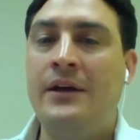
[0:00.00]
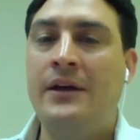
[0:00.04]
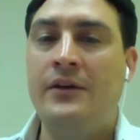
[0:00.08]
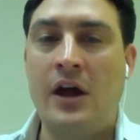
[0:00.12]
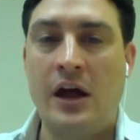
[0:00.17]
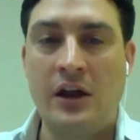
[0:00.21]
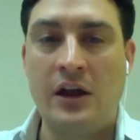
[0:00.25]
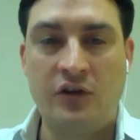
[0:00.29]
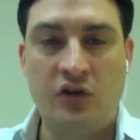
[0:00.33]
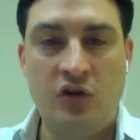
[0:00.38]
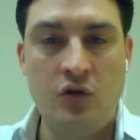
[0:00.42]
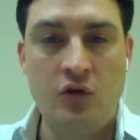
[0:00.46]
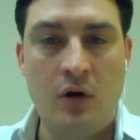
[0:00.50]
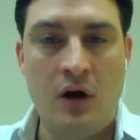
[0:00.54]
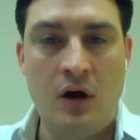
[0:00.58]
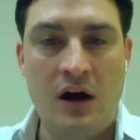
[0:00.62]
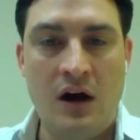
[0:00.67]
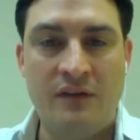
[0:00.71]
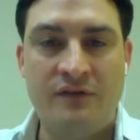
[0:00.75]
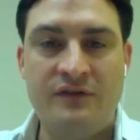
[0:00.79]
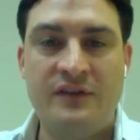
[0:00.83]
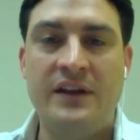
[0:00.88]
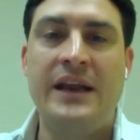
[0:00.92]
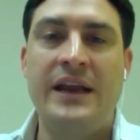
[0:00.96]
not too
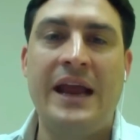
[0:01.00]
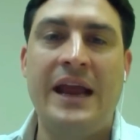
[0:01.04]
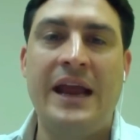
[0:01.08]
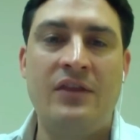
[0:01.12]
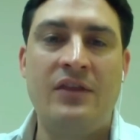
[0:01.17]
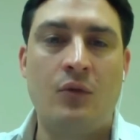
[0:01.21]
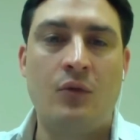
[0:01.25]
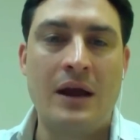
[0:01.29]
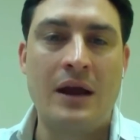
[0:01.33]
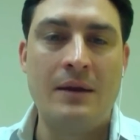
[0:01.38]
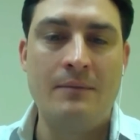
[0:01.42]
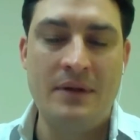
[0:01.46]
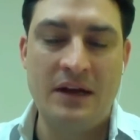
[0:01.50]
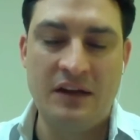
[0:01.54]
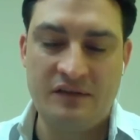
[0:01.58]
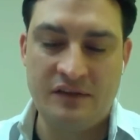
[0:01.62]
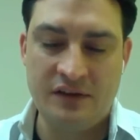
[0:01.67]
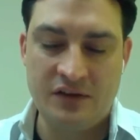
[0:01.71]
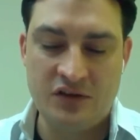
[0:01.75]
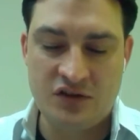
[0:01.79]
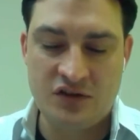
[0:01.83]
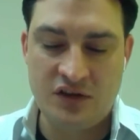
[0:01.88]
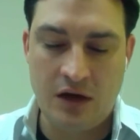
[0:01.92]
often, and the right message.